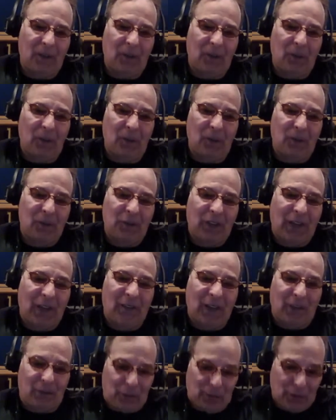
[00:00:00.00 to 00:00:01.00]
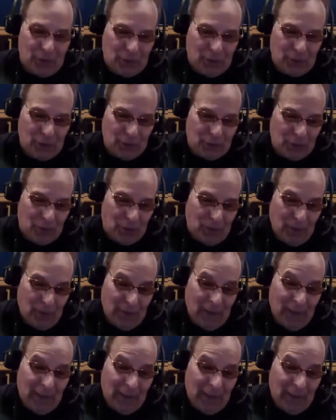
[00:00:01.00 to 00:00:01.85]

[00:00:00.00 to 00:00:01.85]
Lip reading: we'll save that for another show.